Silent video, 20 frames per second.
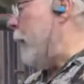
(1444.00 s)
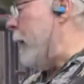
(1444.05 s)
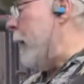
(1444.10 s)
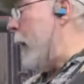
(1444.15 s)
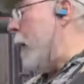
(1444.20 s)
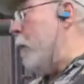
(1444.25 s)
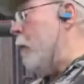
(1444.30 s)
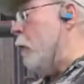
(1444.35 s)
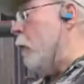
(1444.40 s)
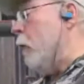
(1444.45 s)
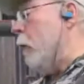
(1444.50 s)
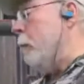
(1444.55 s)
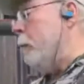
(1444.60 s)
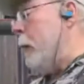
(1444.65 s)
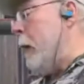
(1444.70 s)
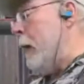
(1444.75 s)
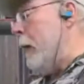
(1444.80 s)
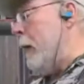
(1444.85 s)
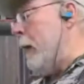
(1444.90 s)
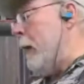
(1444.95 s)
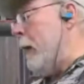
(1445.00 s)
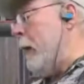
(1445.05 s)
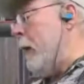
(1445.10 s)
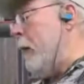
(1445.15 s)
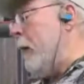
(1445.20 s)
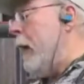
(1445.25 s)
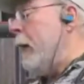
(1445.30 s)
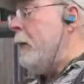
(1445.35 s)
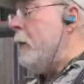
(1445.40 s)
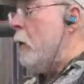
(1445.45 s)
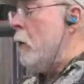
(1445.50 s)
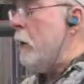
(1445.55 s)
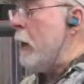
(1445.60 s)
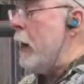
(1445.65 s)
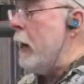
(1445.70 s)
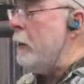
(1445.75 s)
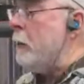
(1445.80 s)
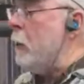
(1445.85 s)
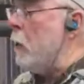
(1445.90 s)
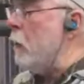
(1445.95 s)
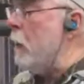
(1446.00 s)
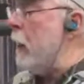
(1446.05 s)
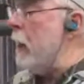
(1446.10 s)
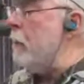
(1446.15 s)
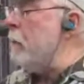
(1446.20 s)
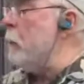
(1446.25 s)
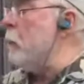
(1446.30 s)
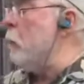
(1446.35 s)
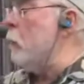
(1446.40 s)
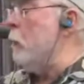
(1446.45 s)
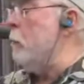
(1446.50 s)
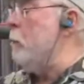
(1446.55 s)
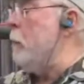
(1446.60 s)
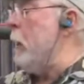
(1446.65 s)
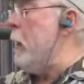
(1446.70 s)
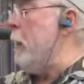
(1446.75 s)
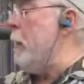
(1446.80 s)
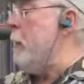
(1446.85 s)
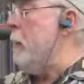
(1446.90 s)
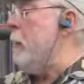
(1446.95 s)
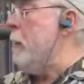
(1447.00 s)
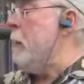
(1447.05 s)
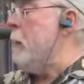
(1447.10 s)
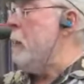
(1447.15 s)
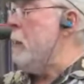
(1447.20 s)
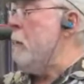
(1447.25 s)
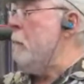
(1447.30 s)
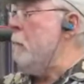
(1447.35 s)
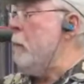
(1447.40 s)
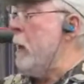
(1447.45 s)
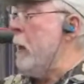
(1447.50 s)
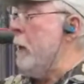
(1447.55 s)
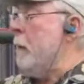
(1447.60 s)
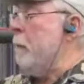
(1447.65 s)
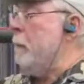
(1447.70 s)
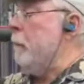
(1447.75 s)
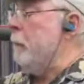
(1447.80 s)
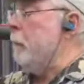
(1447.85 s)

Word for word: got an old bud on here. And I don't, I don't have an old bud, but